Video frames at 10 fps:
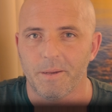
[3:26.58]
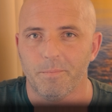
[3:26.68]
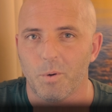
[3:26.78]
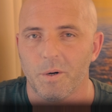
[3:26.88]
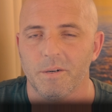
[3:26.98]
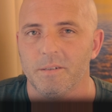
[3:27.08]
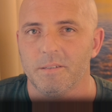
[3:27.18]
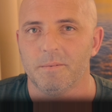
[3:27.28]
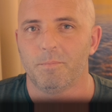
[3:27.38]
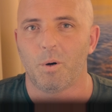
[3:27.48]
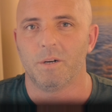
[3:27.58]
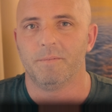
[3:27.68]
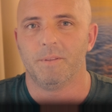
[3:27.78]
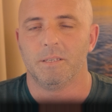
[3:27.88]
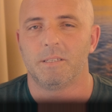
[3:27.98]
important part
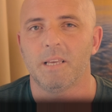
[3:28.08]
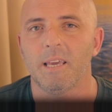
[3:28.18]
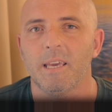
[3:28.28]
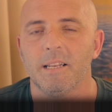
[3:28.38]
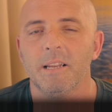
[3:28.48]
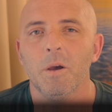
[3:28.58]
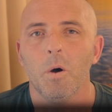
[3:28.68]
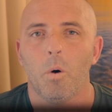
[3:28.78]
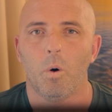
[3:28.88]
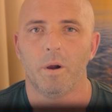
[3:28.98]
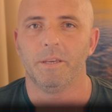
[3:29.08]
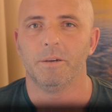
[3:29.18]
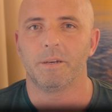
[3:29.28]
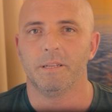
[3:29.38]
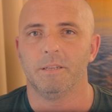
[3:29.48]
of this scene, or you can